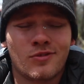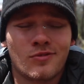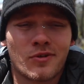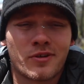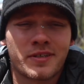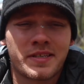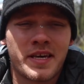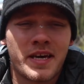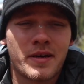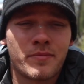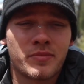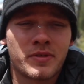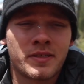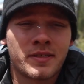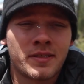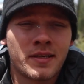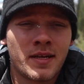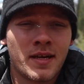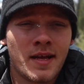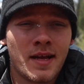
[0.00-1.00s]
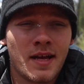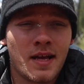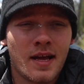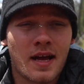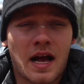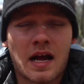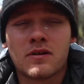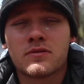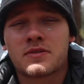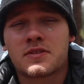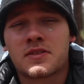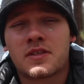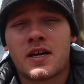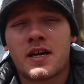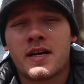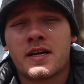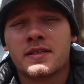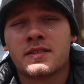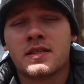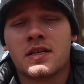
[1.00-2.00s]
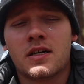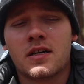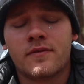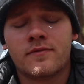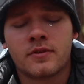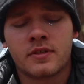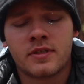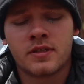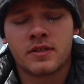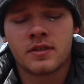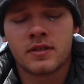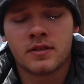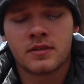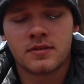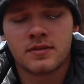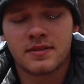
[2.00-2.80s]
you are camping outside of a